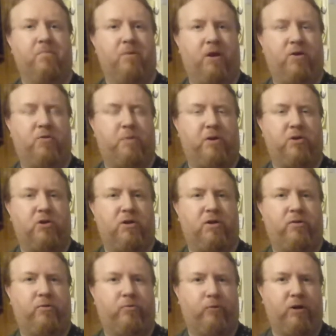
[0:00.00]
it's basically
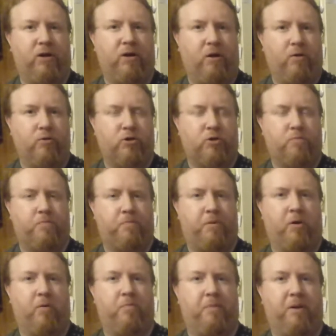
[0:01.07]
3 notes
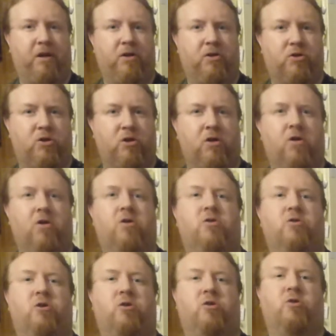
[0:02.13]
per beat.
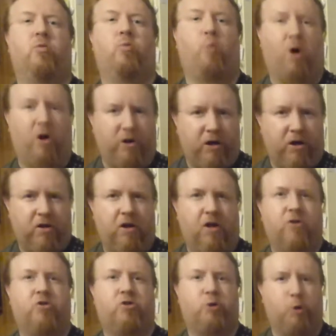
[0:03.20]
So it's a 1 and
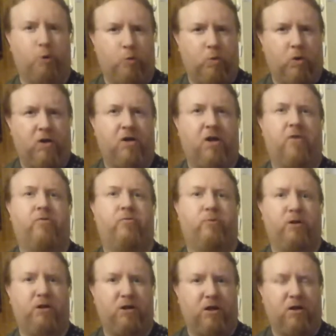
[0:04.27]
a 2 and a
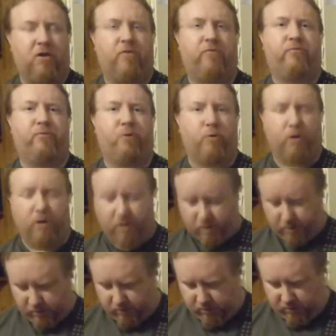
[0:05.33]
3 and a 4
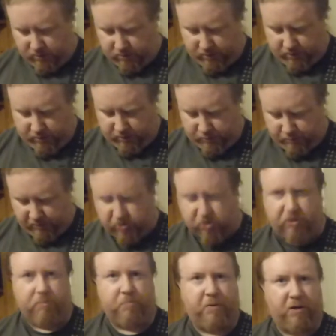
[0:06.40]
and it's
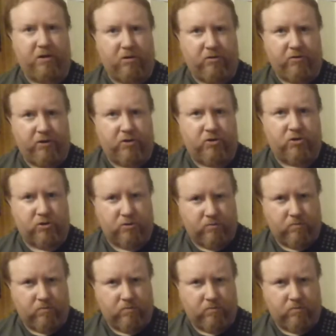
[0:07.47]
basically picked like this. Now